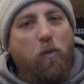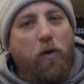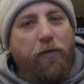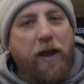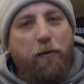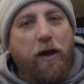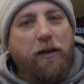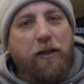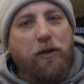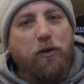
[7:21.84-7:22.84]
what that
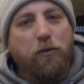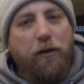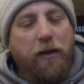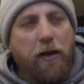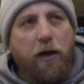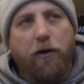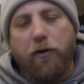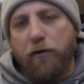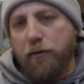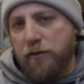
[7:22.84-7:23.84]
rod can do at that
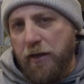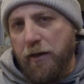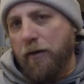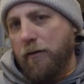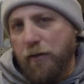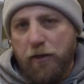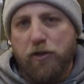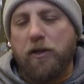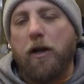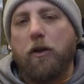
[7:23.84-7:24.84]

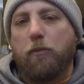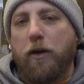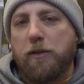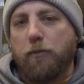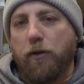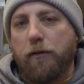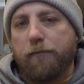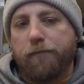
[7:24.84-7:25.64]
$110-ish price point.